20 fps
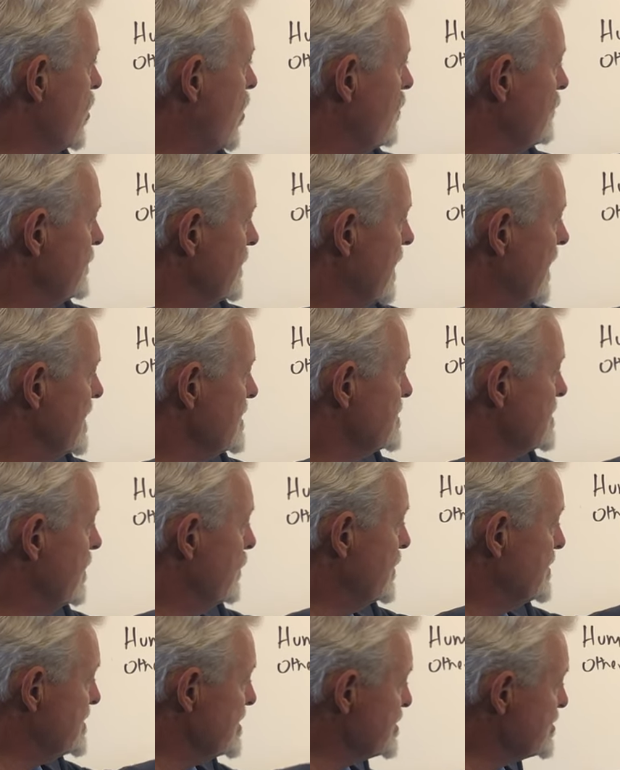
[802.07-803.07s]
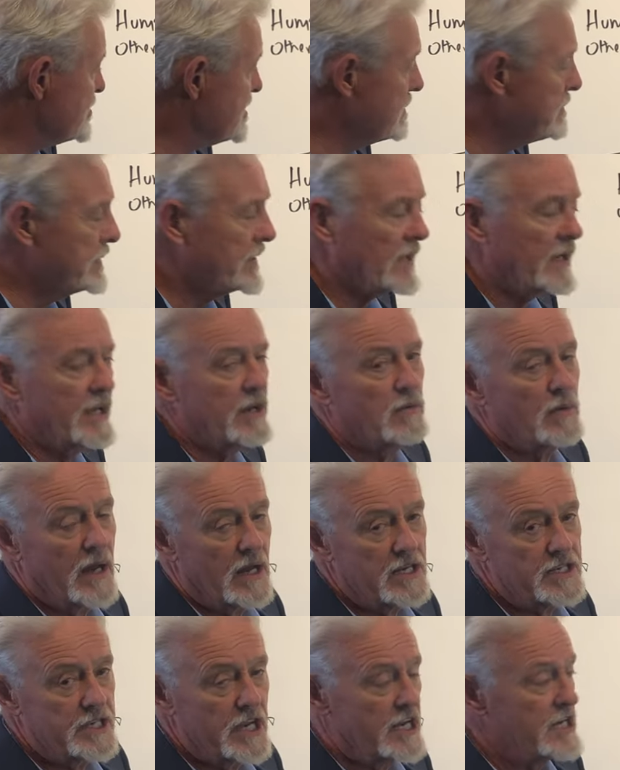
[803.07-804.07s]
ovulates, which is typically
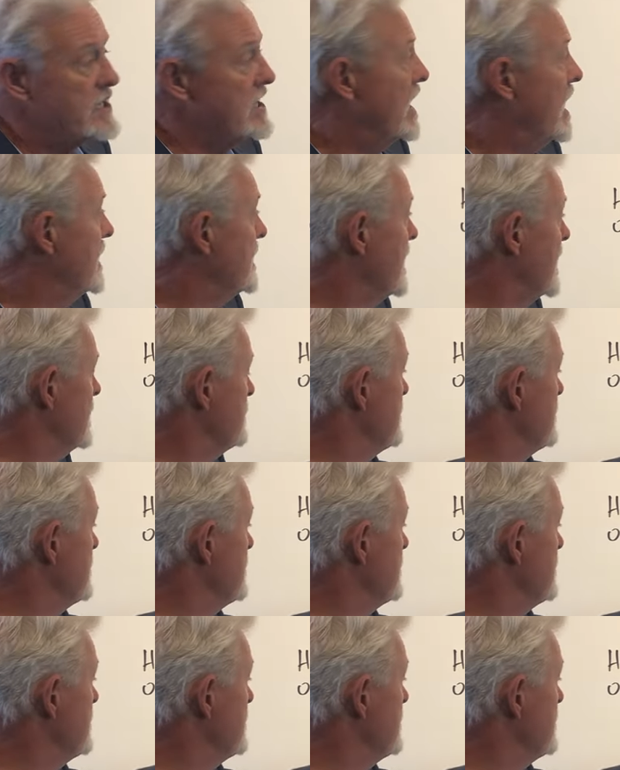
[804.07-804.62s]
around day 9, and